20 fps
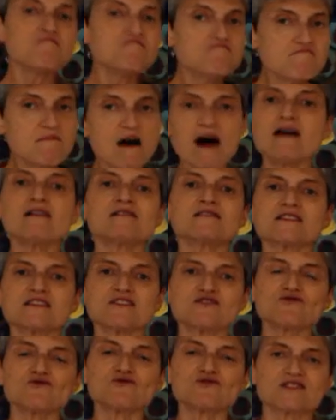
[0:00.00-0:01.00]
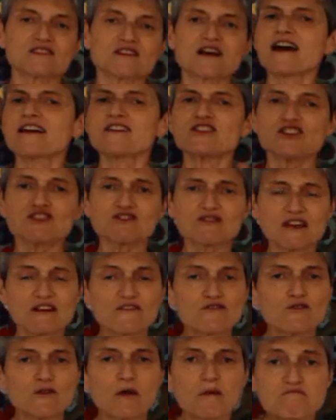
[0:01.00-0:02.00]
Mars in your sign should
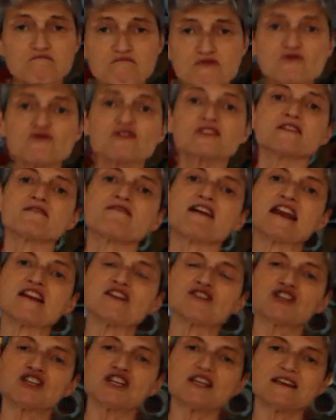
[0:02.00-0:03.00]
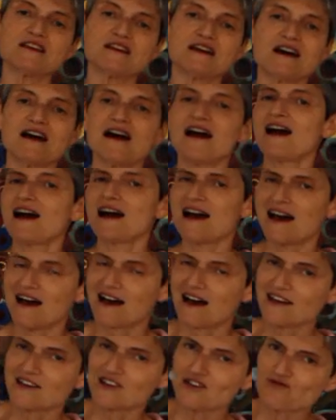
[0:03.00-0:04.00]
give you a boost of energy.
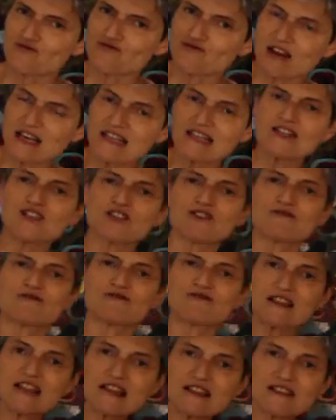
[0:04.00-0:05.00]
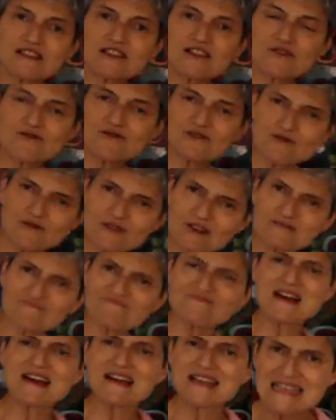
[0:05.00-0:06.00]
You really should feel as though you
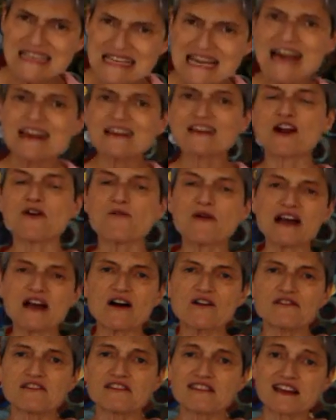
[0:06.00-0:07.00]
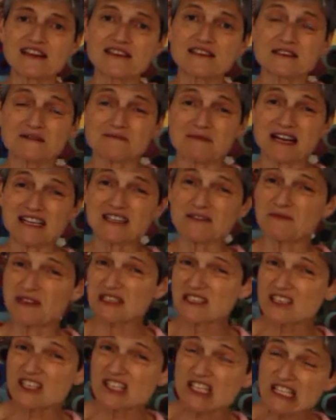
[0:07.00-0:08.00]
can get going on things that might have
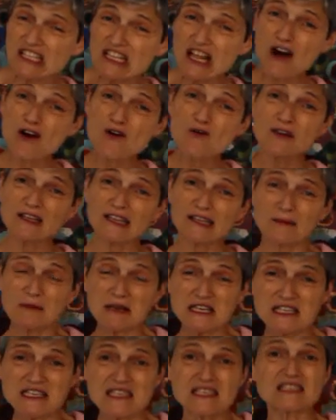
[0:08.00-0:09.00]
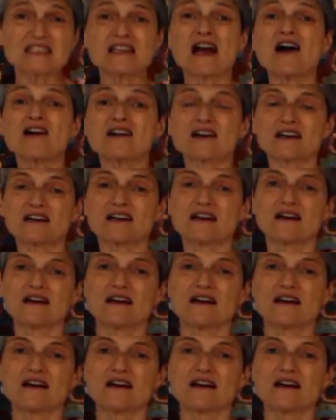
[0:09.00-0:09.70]
been slow, a little bit stuck.